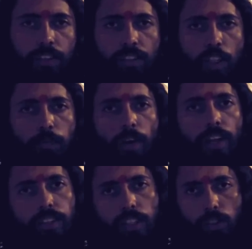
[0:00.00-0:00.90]
some
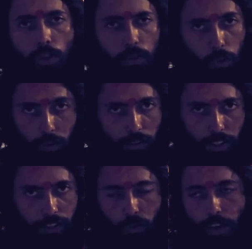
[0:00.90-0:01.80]
answers to
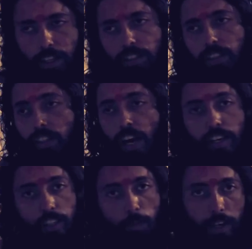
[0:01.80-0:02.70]
his queries
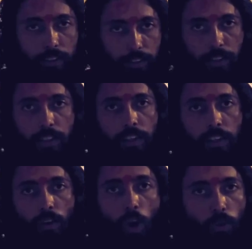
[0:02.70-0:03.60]
regarding my
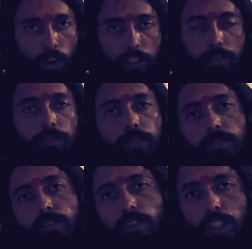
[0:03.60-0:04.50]
ongoing
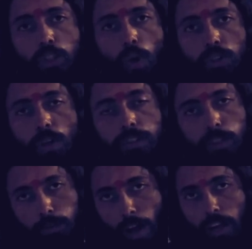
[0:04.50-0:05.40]
discourse of
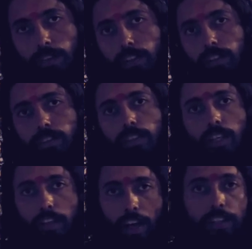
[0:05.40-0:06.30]
Srimad Bhagavat in
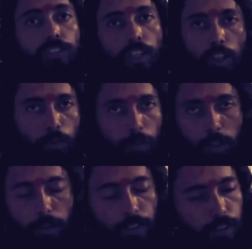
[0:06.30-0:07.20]
Kadari, Chhatarpur,
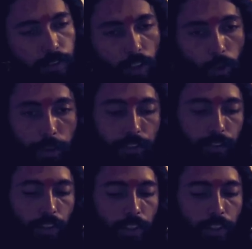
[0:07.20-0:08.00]
Madhya Pradesh, which